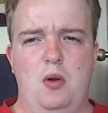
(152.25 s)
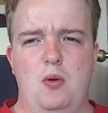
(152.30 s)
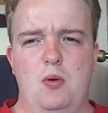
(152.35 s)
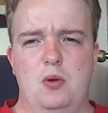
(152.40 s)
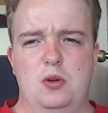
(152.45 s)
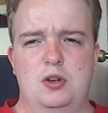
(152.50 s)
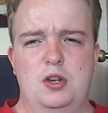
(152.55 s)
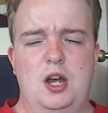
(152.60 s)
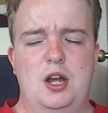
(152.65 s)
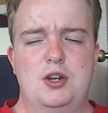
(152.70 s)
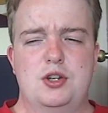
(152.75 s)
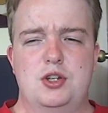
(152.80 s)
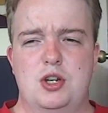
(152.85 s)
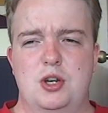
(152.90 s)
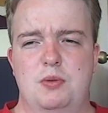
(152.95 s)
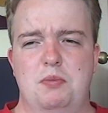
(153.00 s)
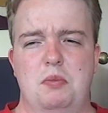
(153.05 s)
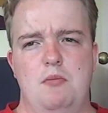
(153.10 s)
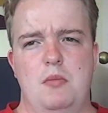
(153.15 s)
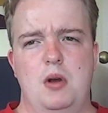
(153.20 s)
or touch
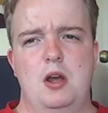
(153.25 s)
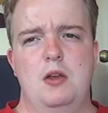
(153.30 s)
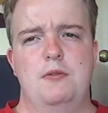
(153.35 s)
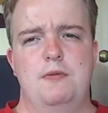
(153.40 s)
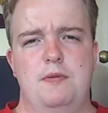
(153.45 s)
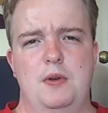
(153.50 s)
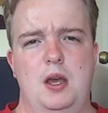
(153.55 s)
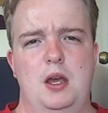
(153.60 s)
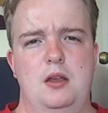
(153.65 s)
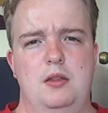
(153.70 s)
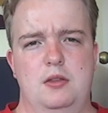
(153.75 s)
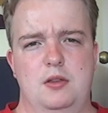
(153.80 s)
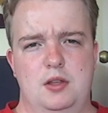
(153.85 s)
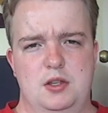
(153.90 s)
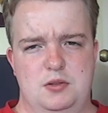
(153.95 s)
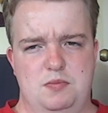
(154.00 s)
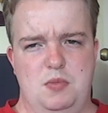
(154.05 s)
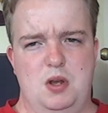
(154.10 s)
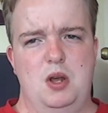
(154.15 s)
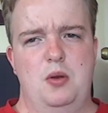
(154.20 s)
him, my faith
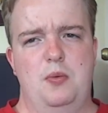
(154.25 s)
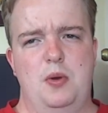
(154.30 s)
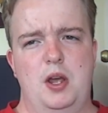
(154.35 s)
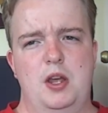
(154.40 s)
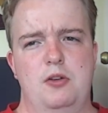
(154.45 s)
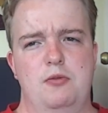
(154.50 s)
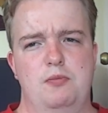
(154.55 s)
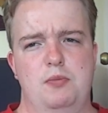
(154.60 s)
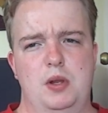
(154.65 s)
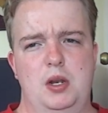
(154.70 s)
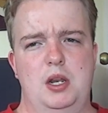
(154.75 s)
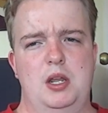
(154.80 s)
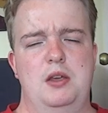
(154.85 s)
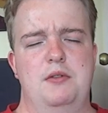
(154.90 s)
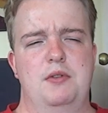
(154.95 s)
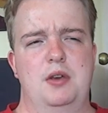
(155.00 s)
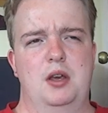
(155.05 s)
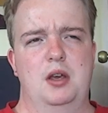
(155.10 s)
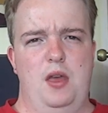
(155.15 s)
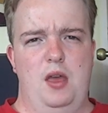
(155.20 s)
is my way of
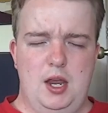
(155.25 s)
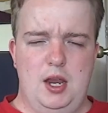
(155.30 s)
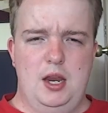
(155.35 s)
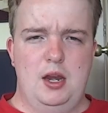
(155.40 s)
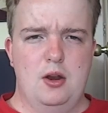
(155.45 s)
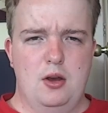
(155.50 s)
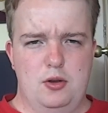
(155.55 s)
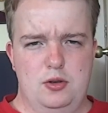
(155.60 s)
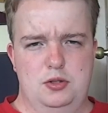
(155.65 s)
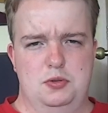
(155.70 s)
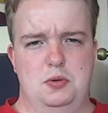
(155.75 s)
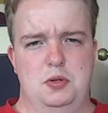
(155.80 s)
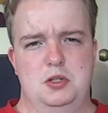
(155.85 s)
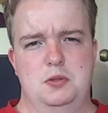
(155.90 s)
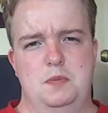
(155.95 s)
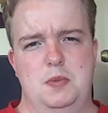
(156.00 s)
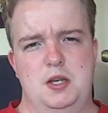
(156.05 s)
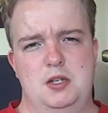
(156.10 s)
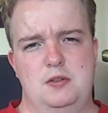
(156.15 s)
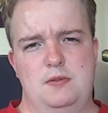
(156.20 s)
believing that he knows
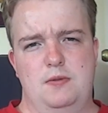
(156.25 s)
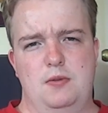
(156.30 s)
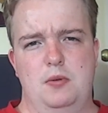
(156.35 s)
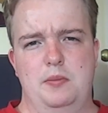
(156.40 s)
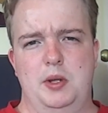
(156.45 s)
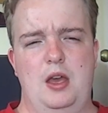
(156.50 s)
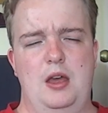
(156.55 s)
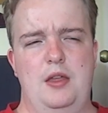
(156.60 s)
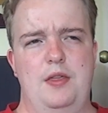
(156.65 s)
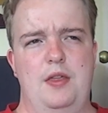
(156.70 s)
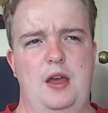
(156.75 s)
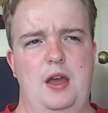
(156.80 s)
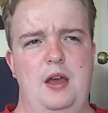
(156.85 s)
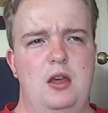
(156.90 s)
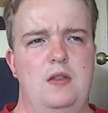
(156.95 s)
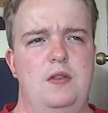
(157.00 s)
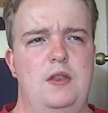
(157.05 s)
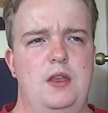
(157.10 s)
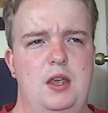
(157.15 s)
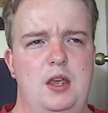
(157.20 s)
what's best for me, and that
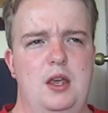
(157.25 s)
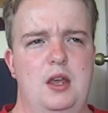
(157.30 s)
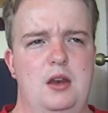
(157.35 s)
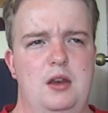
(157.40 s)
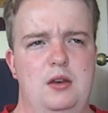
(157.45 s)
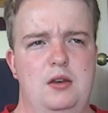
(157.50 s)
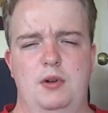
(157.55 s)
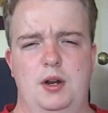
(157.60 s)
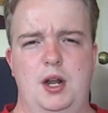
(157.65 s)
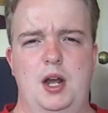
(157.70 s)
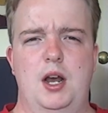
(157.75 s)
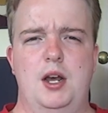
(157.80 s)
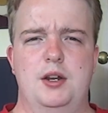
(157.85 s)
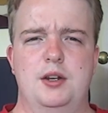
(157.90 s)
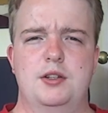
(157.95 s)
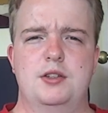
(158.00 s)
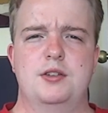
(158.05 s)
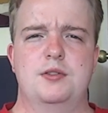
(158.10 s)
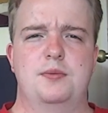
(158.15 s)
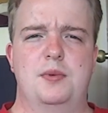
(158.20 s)
in the end,
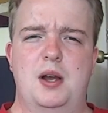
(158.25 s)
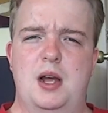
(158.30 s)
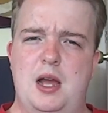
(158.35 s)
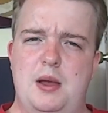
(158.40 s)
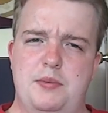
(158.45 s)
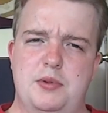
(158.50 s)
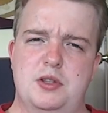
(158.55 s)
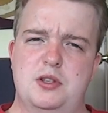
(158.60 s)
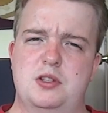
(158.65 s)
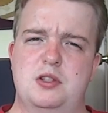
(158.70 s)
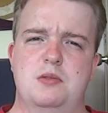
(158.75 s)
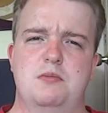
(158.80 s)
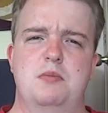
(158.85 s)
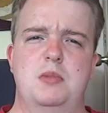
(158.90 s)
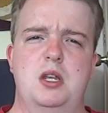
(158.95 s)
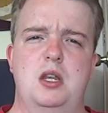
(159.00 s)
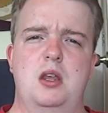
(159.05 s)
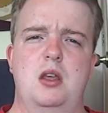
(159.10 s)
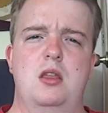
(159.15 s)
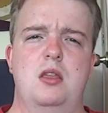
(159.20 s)
regardless of what happens to
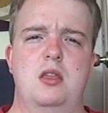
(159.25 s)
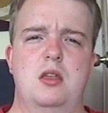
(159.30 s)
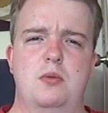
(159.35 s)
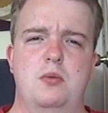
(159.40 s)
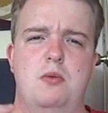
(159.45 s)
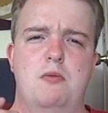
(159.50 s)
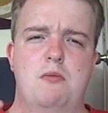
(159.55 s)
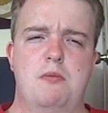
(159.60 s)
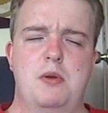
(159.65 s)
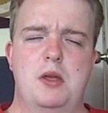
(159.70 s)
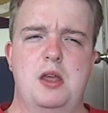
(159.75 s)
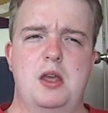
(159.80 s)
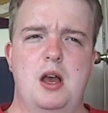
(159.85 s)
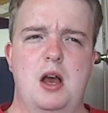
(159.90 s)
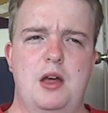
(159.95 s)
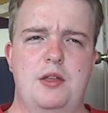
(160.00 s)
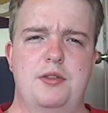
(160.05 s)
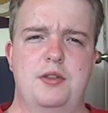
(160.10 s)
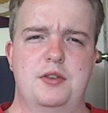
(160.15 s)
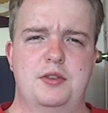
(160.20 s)
me, there will be
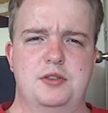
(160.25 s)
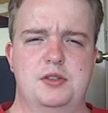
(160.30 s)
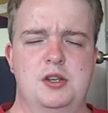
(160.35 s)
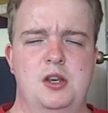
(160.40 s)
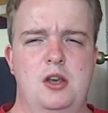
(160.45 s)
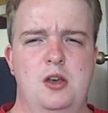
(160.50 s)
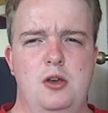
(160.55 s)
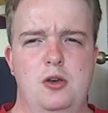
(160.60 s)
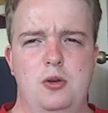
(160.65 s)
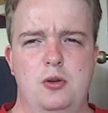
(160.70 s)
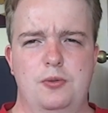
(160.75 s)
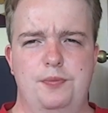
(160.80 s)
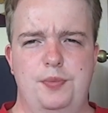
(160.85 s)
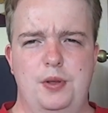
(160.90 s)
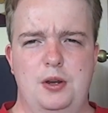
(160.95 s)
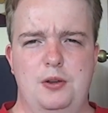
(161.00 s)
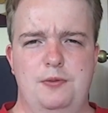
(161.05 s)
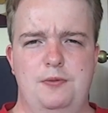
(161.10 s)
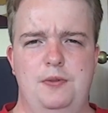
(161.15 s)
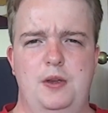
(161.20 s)
others who have
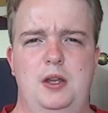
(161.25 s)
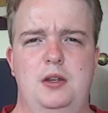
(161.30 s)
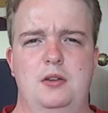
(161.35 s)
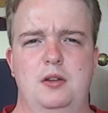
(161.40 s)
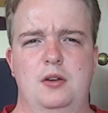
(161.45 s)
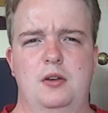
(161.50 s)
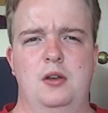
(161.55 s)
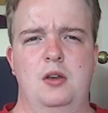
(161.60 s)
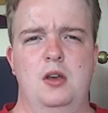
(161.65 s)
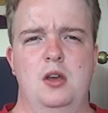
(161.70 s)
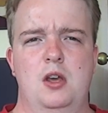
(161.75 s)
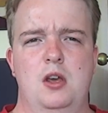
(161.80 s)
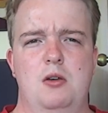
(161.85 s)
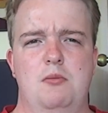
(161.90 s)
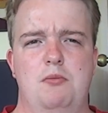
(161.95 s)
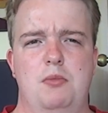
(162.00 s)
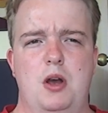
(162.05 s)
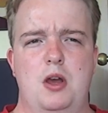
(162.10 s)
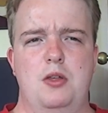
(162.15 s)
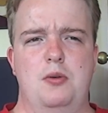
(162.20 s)
been affected
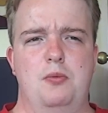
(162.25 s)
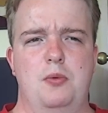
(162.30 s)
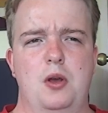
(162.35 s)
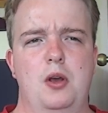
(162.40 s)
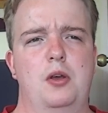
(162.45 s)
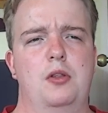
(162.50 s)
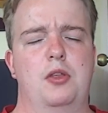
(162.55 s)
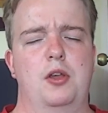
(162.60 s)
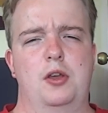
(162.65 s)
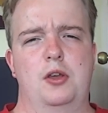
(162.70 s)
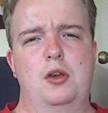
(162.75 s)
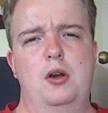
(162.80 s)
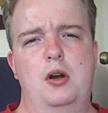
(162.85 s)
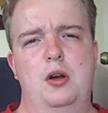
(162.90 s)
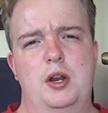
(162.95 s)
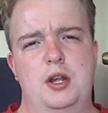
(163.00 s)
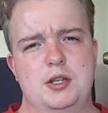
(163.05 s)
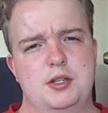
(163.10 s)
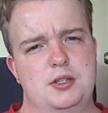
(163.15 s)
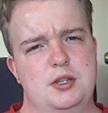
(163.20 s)
by the work that
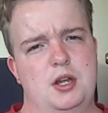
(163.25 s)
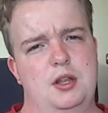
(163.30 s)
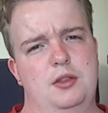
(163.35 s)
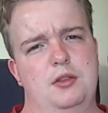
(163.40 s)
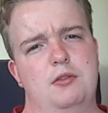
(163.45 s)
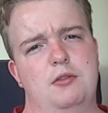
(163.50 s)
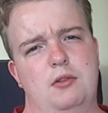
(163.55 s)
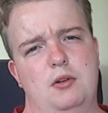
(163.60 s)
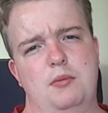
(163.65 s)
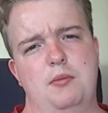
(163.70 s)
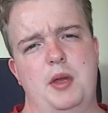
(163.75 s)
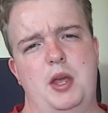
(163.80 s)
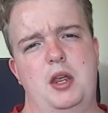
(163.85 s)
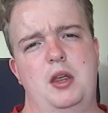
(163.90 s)
God has done through me.